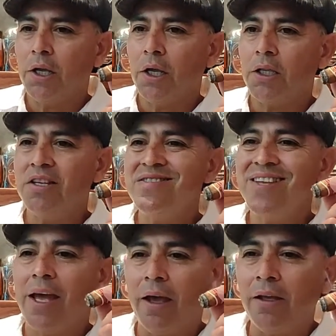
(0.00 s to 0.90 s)
it
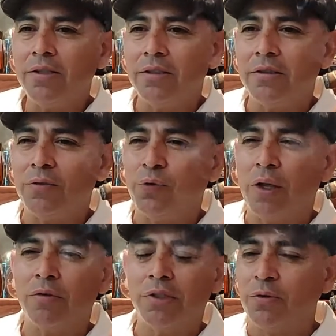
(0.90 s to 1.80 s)
enhances the
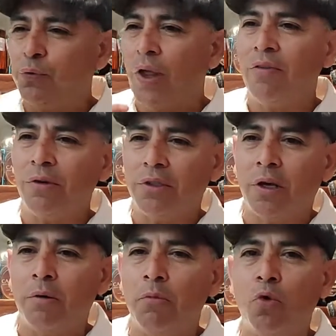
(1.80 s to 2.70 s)
flavors. The flavors
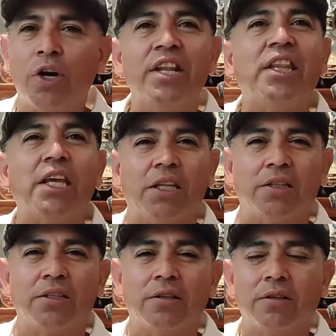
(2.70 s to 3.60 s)
are more
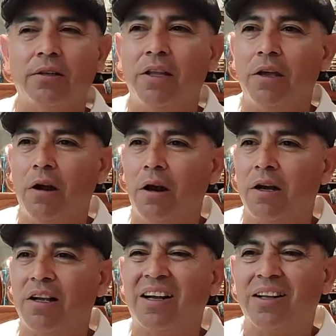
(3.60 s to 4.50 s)
neat. They
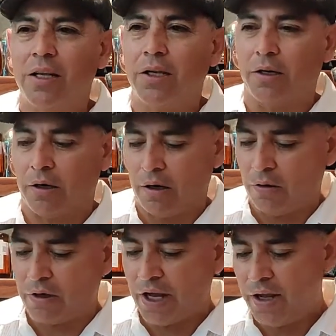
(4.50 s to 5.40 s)
are cleaner,
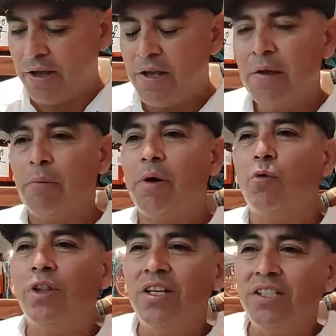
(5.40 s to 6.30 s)
okay? But
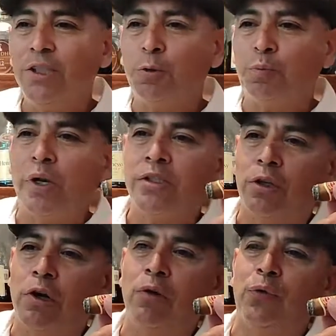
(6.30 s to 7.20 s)
with this
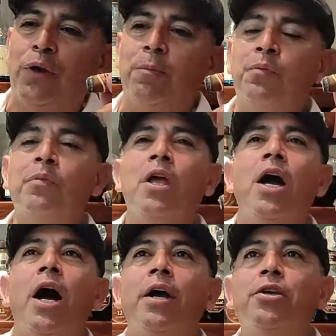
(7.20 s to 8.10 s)
espresso coffee,
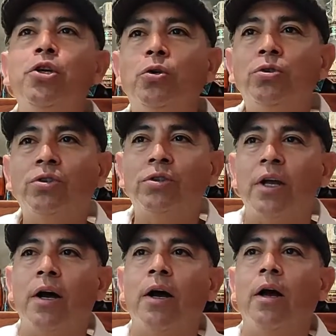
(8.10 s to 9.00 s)
I used
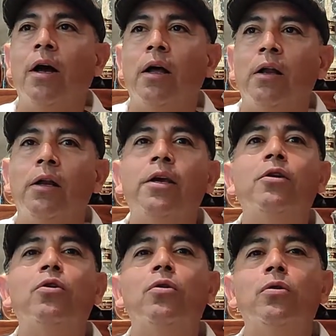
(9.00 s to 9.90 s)

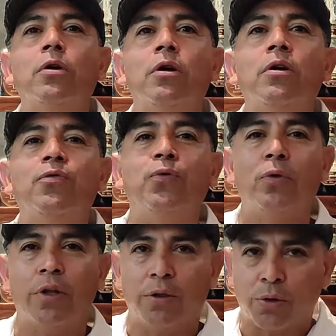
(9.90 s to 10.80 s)
Licor
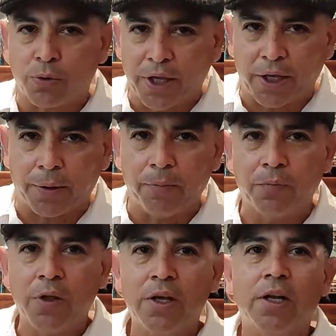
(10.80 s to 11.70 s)
43,
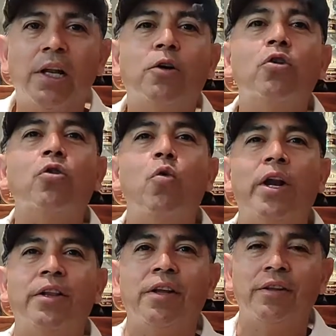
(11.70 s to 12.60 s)
Licor
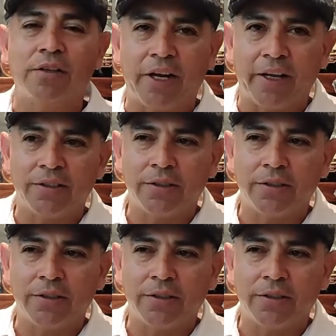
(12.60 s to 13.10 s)
43.